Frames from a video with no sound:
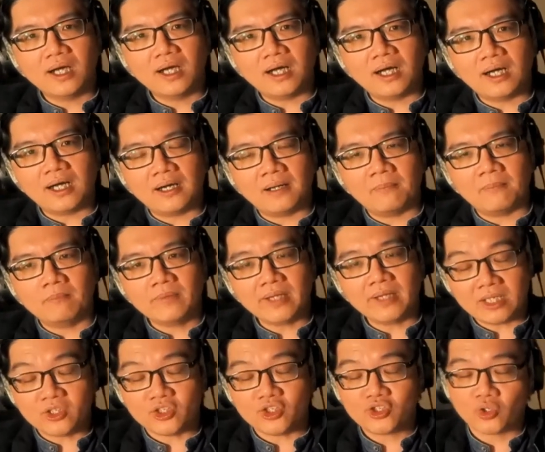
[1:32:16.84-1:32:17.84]
um,
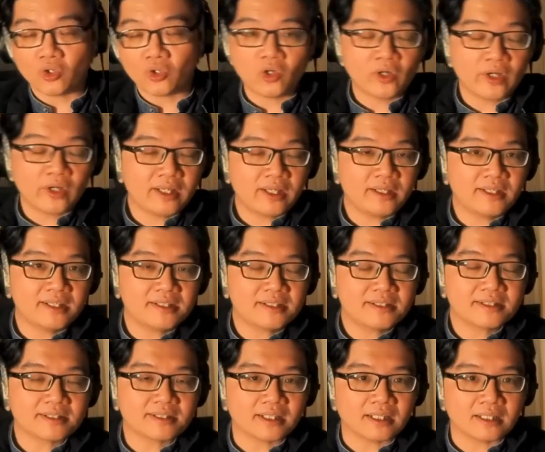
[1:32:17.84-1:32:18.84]
enjoy
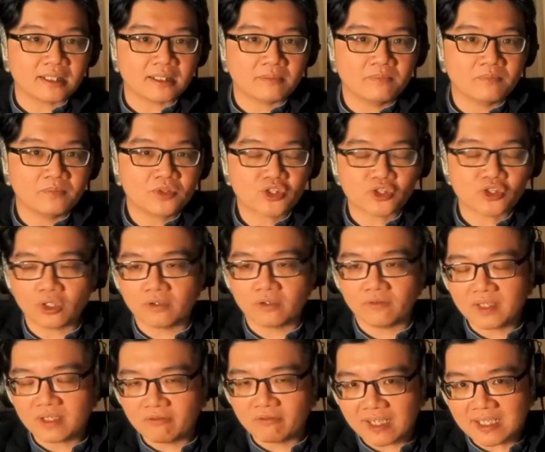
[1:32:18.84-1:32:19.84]
this um, sort of
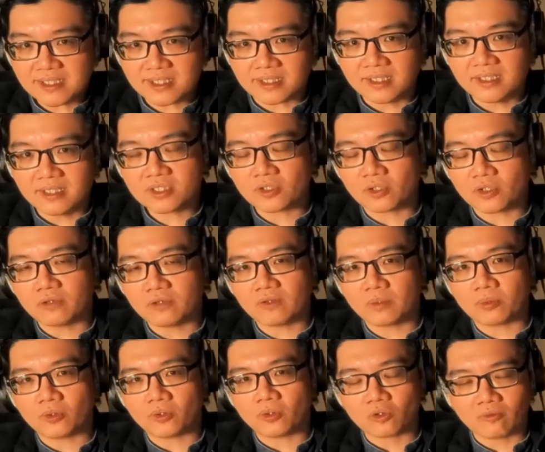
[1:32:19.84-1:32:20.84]
events and this sort of
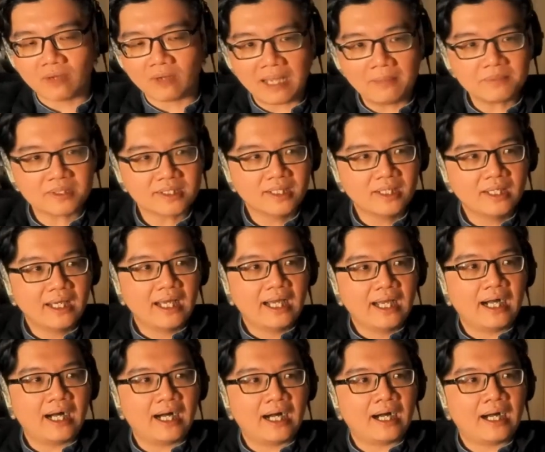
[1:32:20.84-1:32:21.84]
programs.
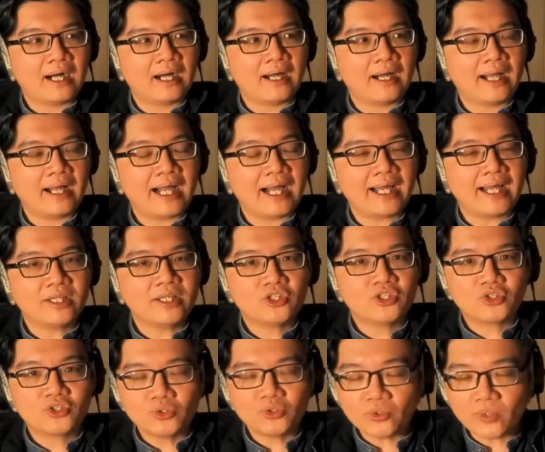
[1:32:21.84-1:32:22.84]
Uh, I
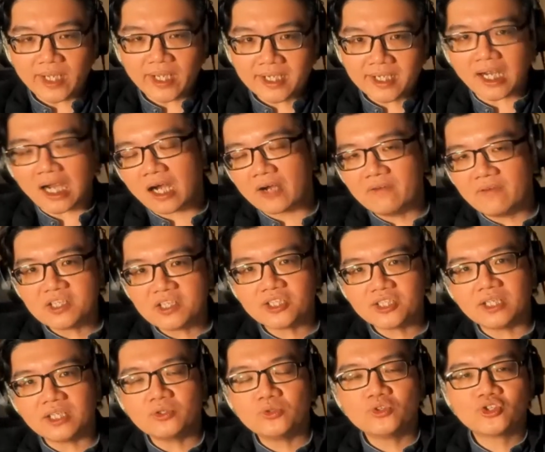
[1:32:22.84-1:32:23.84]
do encourage
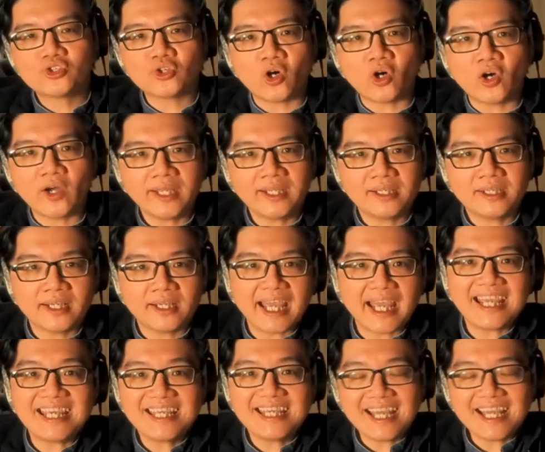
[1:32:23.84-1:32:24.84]
that you join uh,
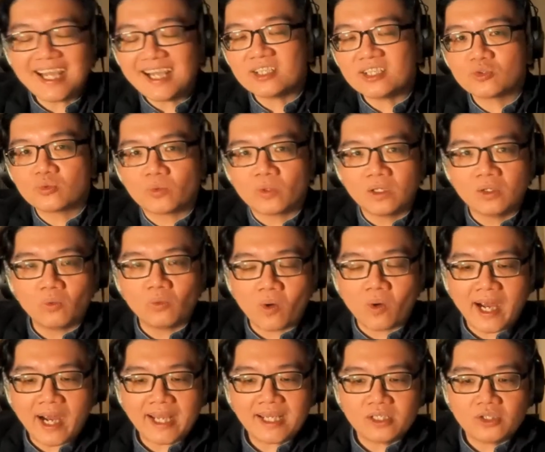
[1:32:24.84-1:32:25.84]
AES
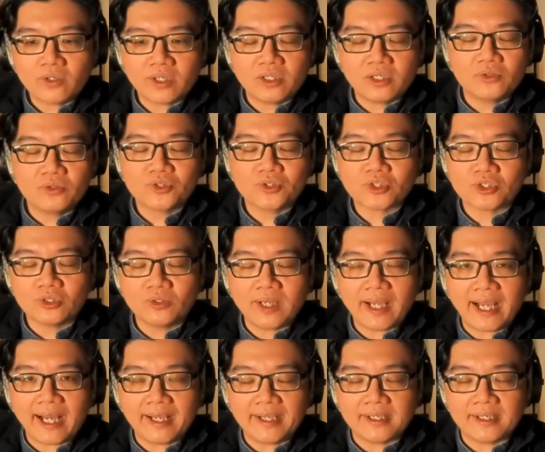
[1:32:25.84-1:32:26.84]
worldwide. You can do so
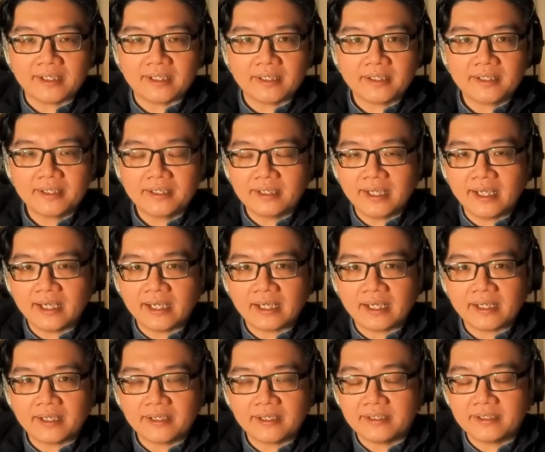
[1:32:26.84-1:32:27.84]
at the
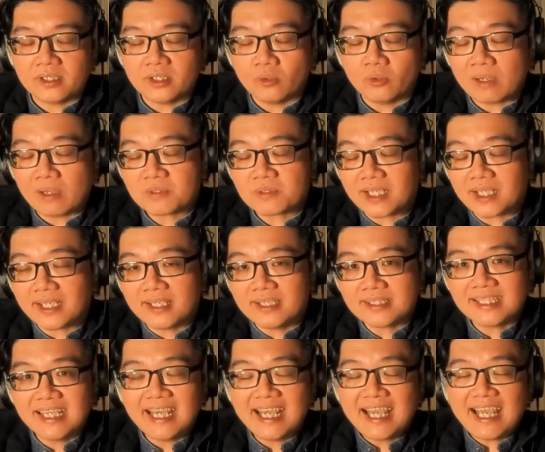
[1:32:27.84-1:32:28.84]
uh, the website
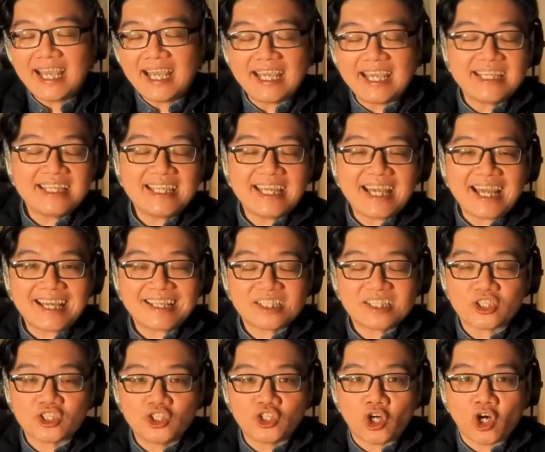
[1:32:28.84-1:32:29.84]
is
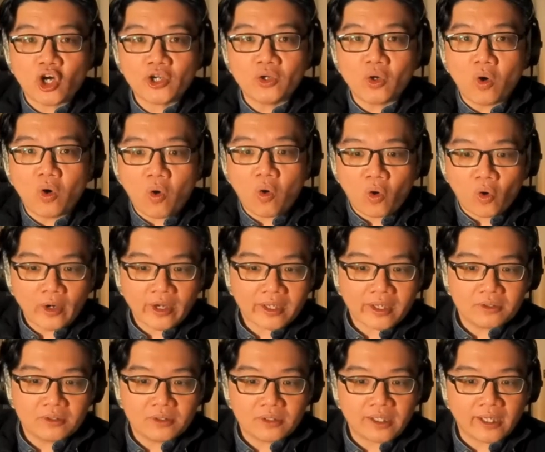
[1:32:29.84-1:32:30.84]

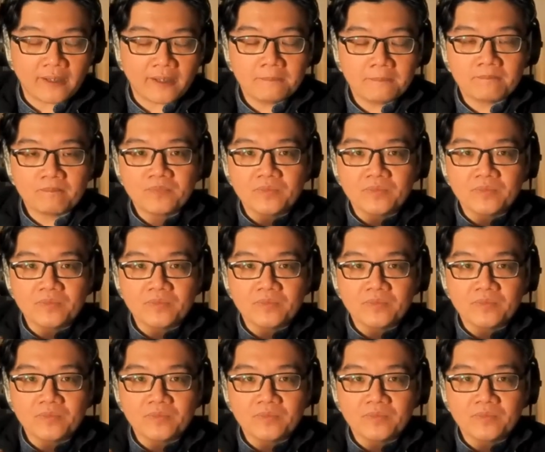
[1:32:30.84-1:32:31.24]
aes.org. Okay,